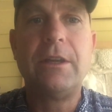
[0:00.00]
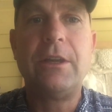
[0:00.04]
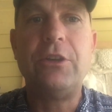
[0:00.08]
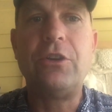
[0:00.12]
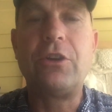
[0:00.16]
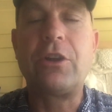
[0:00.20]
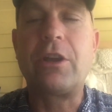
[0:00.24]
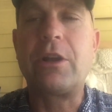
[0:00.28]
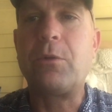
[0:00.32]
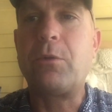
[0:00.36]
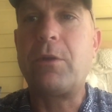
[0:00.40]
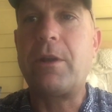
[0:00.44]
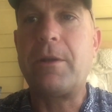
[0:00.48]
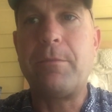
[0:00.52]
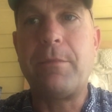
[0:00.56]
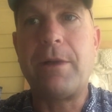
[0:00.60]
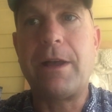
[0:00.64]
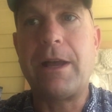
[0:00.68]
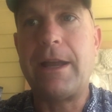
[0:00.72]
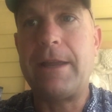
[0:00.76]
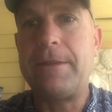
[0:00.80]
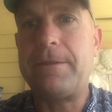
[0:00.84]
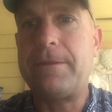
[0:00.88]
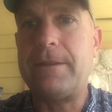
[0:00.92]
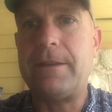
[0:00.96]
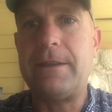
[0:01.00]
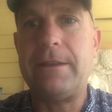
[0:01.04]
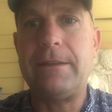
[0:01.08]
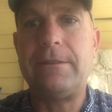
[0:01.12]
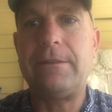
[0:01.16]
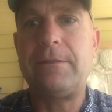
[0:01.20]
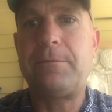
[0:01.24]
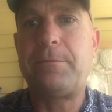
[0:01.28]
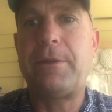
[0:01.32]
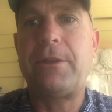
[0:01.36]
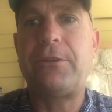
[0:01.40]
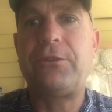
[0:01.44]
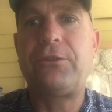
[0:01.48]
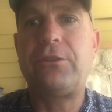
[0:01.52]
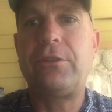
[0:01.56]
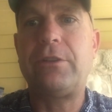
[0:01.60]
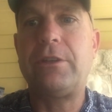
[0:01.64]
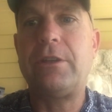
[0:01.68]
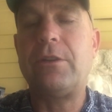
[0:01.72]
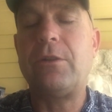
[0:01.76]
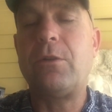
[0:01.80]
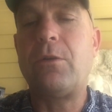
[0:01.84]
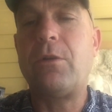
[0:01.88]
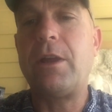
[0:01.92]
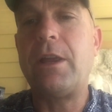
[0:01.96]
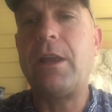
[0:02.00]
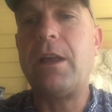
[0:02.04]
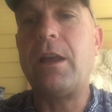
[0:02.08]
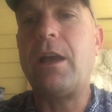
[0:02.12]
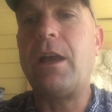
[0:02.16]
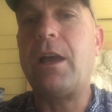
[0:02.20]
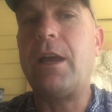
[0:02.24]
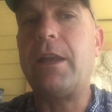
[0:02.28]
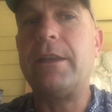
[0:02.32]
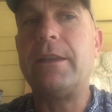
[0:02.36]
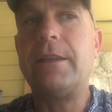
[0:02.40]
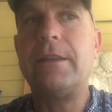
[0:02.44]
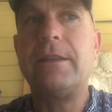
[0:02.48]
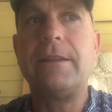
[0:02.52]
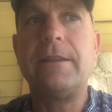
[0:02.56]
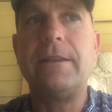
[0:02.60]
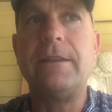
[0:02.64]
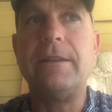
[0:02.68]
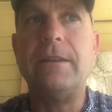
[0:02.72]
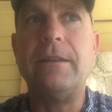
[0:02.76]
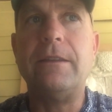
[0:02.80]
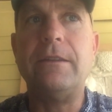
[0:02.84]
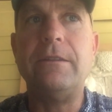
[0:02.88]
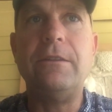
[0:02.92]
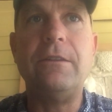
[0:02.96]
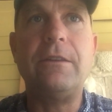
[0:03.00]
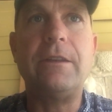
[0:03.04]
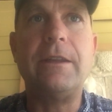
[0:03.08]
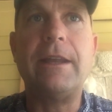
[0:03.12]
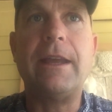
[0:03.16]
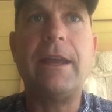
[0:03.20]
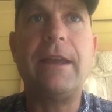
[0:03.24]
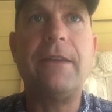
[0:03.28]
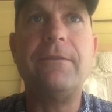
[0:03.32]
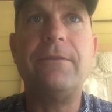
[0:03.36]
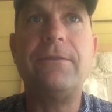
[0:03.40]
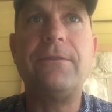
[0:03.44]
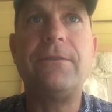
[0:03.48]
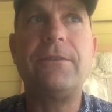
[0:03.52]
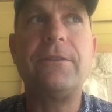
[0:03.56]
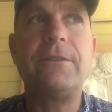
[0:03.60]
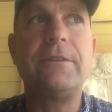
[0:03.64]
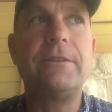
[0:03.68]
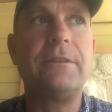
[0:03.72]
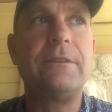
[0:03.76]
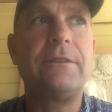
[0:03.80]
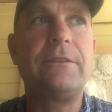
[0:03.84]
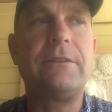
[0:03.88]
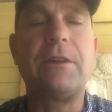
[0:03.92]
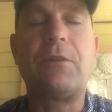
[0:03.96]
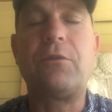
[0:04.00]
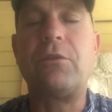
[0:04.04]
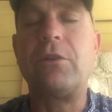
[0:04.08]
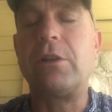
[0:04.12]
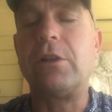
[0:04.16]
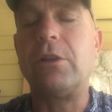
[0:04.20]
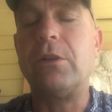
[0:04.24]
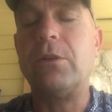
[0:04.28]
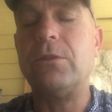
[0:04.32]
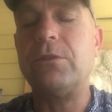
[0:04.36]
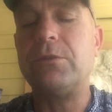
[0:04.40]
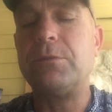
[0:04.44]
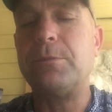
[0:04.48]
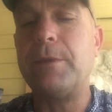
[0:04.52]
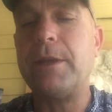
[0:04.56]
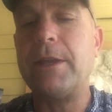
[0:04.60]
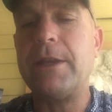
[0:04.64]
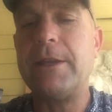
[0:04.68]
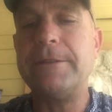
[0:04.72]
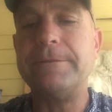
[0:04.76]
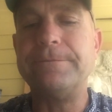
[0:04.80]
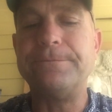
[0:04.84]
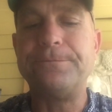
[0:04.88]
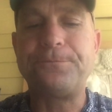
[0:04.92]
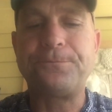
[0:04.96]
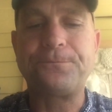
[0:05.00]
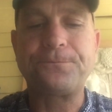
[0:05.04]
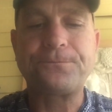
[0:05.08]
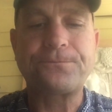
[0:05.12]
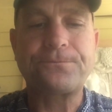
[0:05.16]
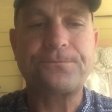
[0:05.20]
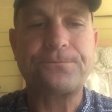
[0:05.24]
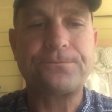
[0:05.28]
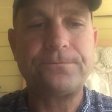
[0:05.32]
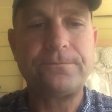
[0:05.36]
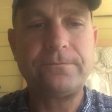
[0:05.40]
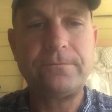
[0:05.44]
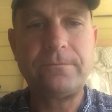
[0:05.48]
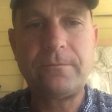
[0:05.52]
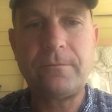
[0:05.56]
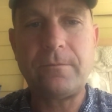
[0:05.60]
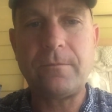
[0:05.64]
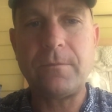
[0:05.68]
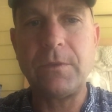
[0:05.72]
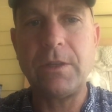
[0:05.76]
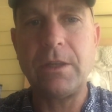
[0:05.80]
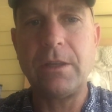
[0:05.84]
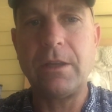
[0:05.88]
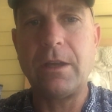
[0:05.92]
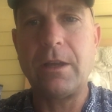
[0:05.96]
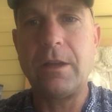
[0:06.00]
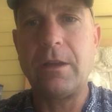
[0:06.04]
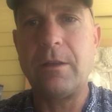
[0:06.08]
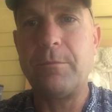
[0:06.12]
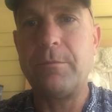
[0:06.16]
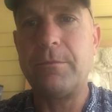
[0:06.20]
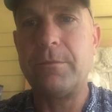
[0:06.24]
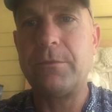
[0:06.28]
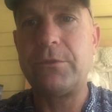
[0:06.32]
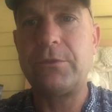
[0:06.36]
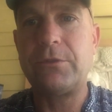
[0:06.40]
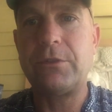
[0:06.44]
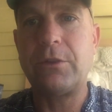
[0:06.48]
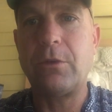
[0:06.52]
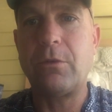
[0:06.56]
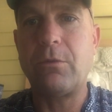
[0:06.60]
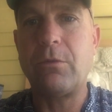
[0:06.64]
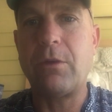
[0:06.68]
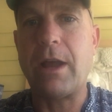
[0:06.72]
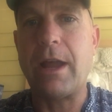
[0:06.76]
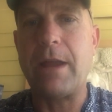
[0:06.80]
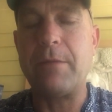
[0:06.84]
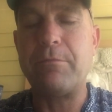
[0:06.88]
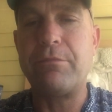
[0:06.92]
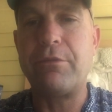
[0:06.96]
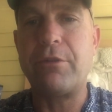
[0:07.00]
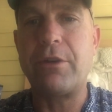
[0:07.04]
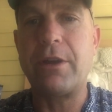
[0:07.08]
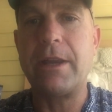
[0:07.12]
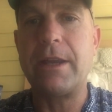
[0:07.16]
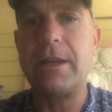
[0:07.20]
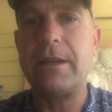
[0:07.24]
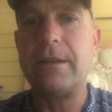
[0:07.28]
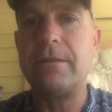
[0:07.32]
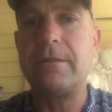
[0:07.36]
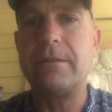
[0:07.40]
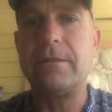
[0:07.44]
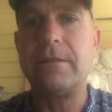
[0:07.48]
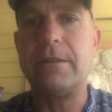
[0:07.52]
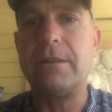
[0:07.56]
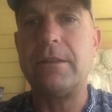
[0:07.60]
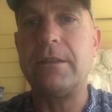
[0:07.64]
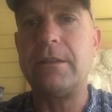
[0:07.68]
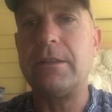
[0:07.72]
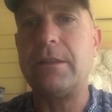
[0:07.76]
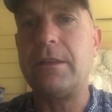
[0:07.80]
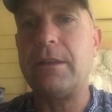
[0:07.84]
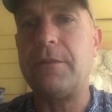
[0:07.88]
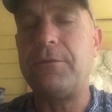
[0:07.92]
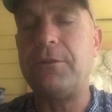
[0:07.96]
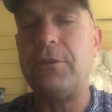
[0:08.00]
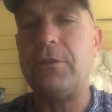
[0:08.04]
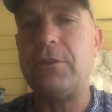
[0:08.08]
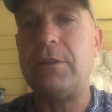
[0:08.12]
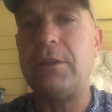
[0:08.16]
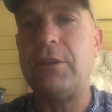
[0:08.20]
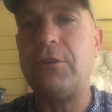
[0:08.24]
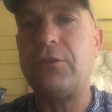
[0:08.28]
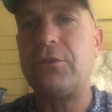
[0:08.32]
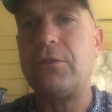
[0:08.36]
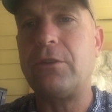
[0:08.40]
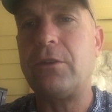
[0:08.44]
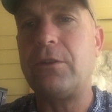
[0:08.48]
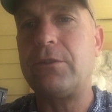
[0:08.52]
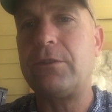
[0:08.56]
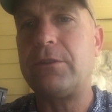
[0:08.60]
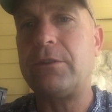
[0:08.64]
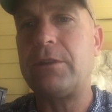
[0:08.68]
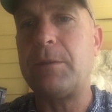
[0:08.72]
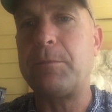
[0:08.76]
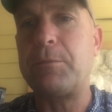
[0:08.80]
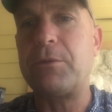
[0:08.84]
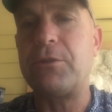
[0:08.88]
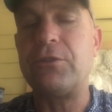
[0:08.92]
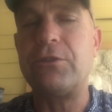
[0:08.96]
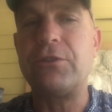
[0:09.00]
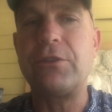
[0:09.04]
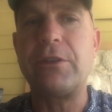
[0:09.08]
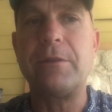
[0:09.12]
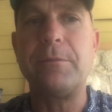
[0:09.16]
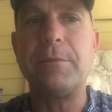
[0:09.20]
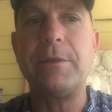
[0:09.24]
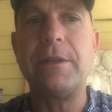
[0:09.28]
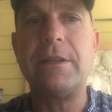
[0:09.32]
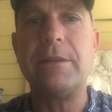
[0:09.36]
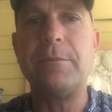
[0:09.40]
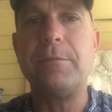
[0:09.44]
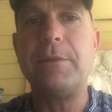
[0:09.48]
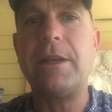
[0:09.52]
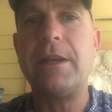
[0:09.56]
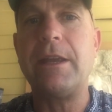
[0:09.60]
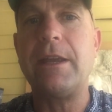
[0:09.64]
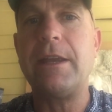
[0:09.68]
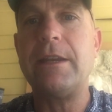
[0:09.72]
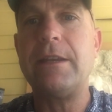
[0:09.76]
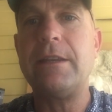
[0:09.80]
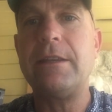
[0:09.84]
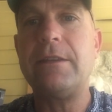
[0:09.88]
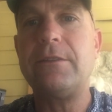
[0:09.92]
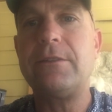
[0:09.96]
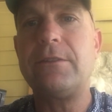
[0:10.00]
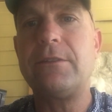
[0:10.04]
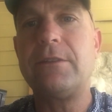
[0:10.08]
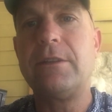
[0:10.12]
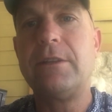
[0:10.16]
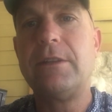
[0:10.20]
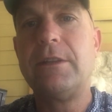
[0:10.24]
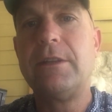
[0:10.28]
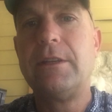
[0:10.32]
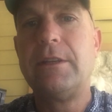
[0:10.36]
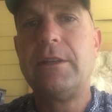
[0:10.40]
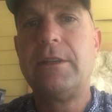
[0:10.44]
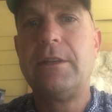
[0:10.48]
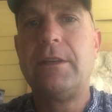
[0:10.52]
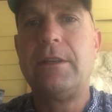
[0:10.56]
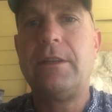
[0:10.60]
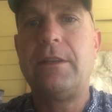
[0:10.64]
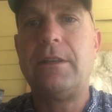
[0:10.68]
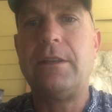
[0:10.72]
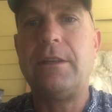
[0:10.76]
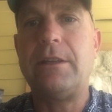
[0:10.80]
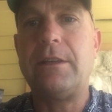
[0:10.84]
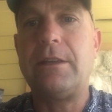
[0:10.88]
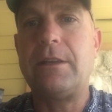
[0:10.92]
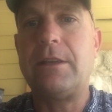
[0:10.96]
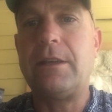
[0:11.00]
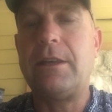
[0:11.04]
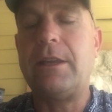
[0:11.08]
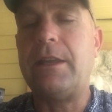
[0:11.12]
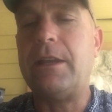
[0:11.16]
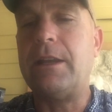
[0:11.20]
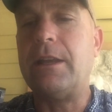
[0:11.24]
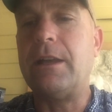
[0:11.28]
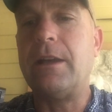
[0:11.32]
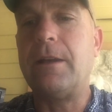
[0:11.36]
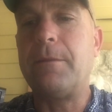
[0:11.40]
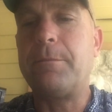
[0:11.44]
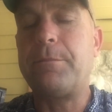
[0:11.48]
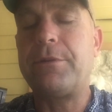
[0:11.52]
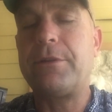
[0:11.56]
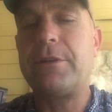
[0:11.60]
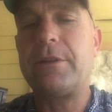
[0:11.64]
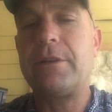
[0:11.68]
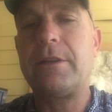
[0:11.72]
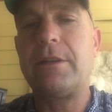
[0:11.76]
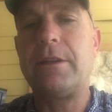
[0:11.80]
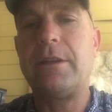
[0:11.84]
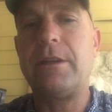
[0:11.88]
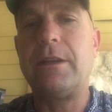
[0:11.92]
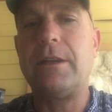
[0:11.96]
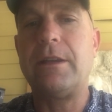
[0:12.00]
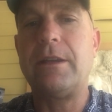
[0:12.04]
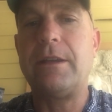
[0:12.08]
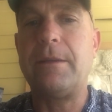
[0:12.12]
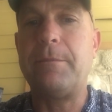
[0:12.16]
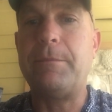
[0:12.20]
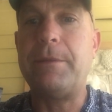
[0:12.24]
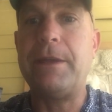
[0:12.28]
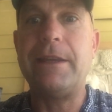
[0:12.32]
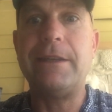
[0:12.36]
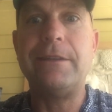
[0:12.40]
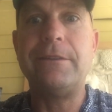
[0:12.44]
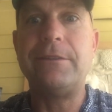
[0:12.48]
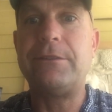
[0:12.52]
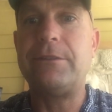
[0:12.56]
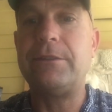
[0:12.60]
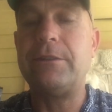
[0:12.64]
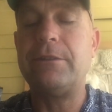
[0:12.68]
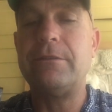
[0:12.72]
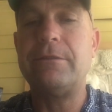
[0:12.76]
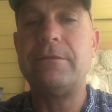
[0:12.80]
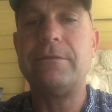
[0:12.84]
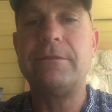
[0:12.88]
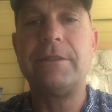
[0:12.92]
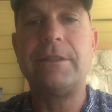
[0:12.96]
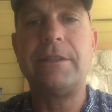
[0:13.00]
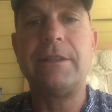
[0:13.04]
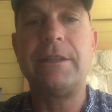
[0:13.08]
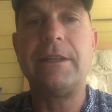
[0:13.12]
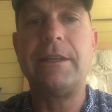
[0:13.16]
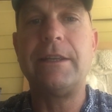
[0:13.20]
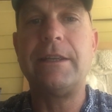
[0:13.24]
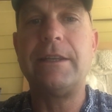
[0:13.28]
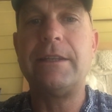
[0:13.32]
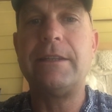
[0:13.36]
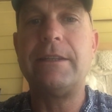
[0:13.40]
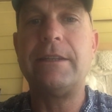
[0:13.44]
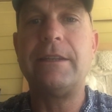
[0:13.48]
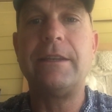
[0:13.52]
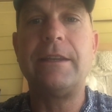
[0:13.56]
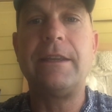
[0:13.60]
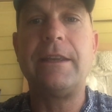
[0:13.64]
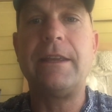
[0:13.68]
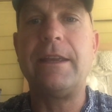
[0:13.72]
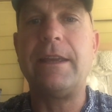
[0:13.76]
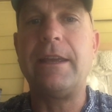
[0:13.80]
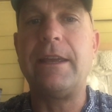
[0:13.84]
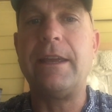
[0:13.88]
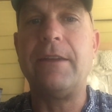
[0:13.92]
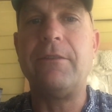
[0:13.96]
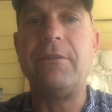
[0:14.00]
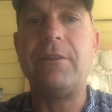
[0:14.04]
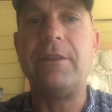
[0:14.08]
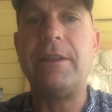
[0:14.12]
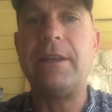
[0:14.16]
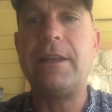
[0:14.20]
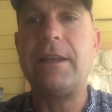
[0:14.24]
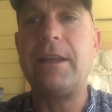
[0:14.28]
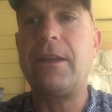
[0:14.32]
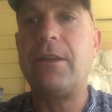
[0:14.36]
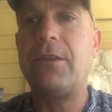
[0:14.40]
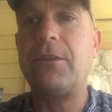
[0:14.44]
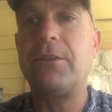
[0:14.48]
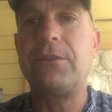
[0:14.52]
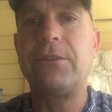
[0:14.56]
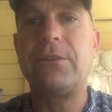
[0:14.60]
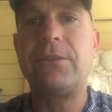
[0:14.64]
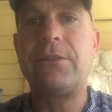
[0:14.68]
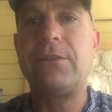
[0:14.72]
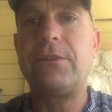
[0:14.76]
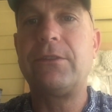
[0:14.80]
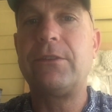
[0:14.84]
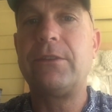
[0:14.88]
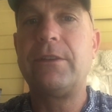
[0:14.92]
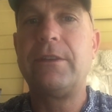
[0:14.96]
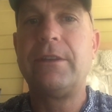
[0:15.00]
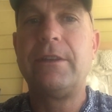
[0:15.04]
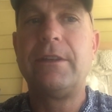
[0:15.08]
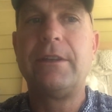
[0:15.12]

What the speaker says: You're going to want to buy things, especially in Hoi An. You can have several clothes made. So I bring a few t-shirts. Temperature's going to be in the mid-80s and up. A bathing suit and everything else.